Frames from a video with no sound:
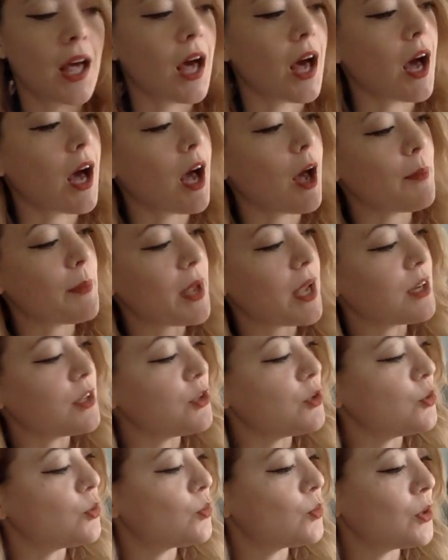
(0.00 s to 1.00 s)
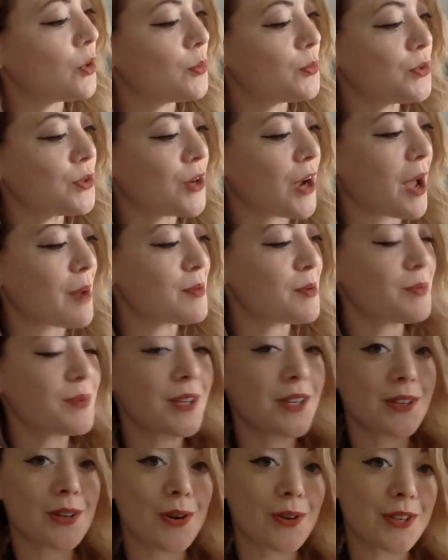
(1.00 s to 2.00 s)
And you will
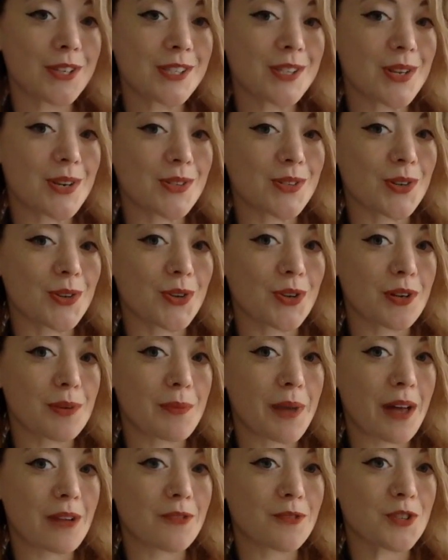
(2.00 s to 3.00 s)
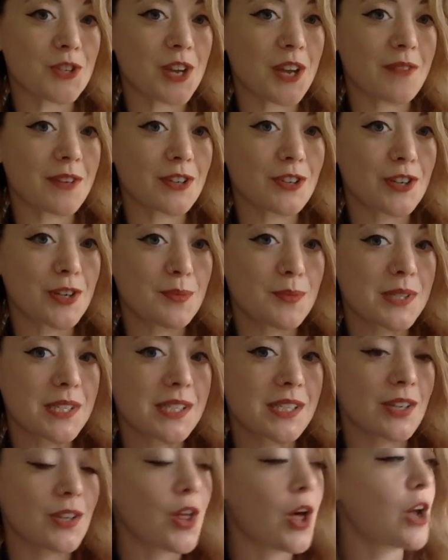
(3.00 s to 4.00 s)
probably notice there's a good amount of shaving cream
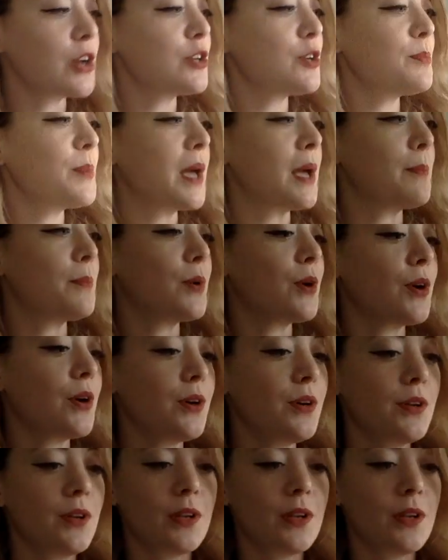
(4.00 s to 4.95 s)
still on your paper.